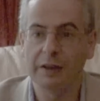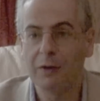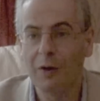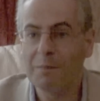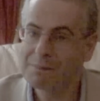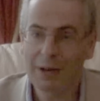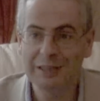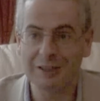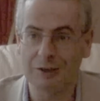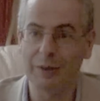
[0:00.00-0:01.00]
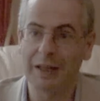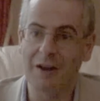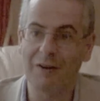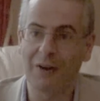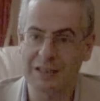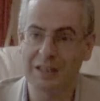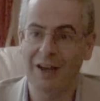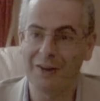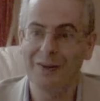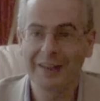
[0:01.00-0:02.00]
And there are places where they don't like to
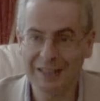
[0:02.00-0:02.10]
go.